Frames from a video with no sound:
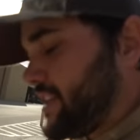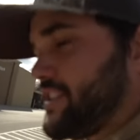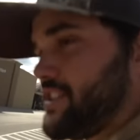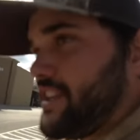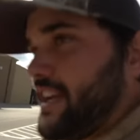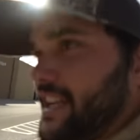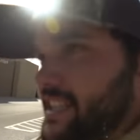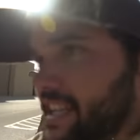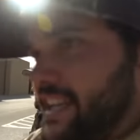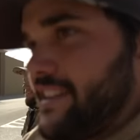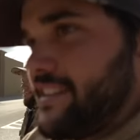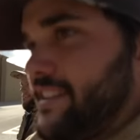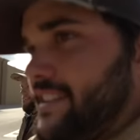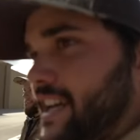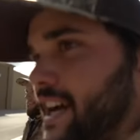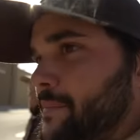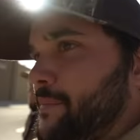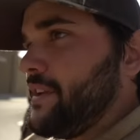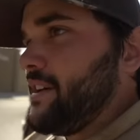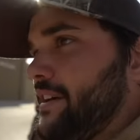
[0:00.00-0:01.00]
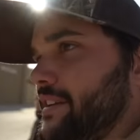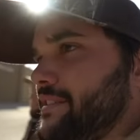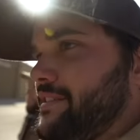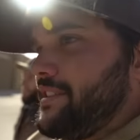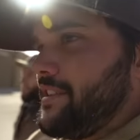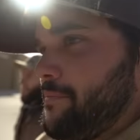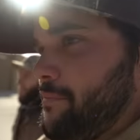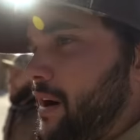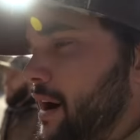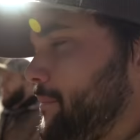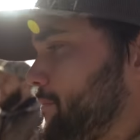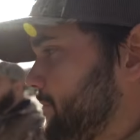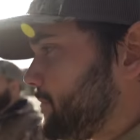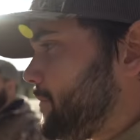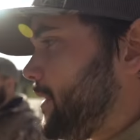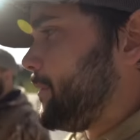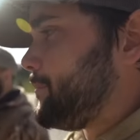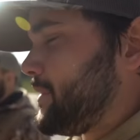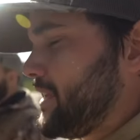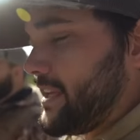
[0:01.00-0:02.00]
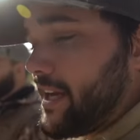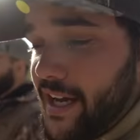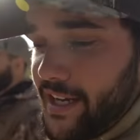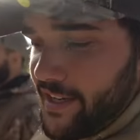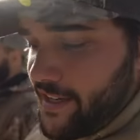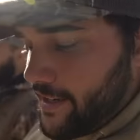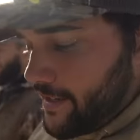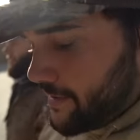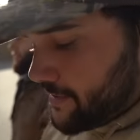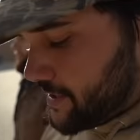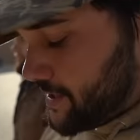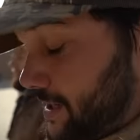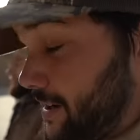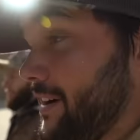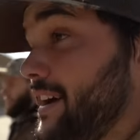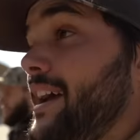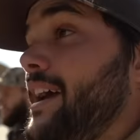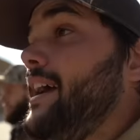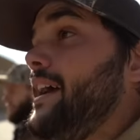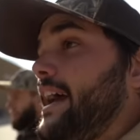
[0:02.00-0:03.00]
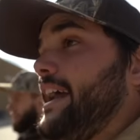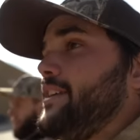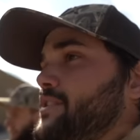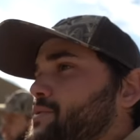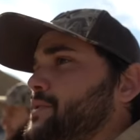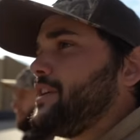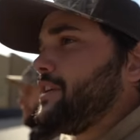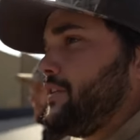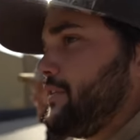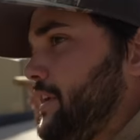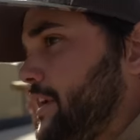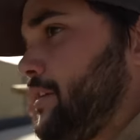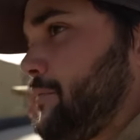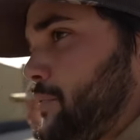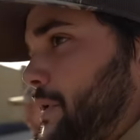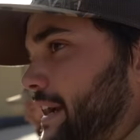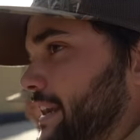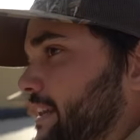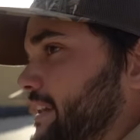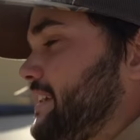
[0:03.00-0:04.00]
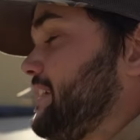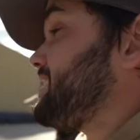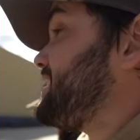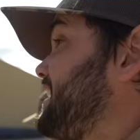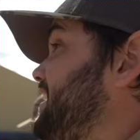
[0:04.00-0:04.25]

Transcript: because you gotta take the time to to pump pump the gun, you know. So, anyways, we're gonna go in here, probably get kicked